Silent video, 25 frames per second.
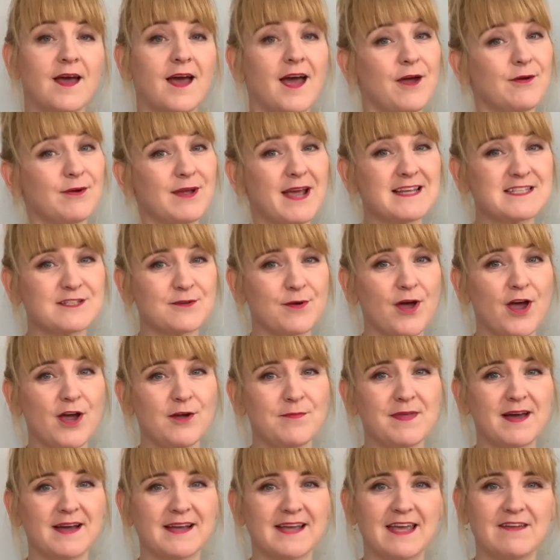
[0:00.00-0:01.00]
Okay, so I
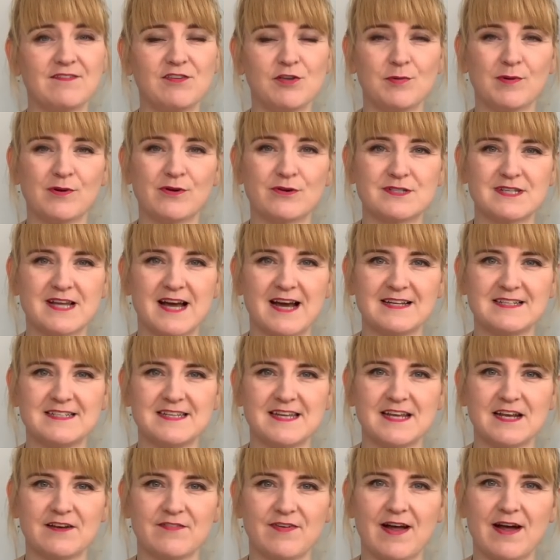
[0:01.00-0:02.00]
hope that gave you a good
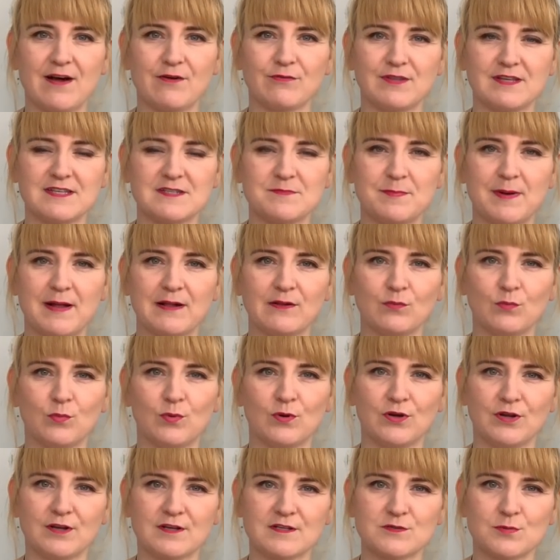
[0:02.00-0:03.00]
idea of how this belt
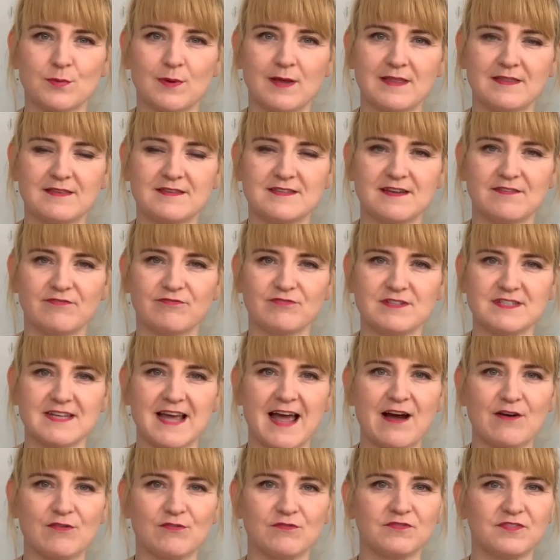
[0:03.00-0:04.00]
works with different
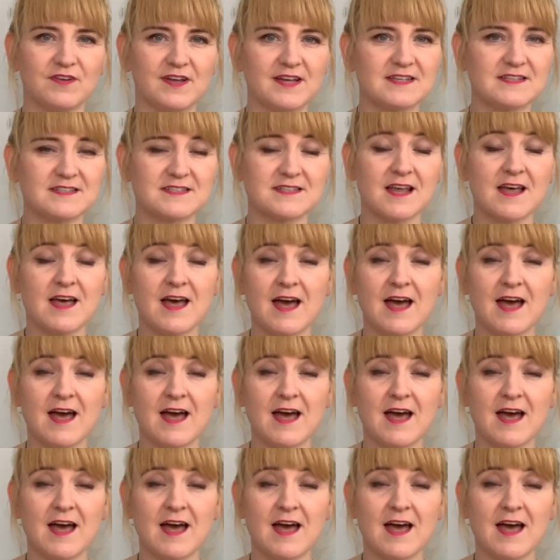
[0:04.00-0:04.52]
outfits.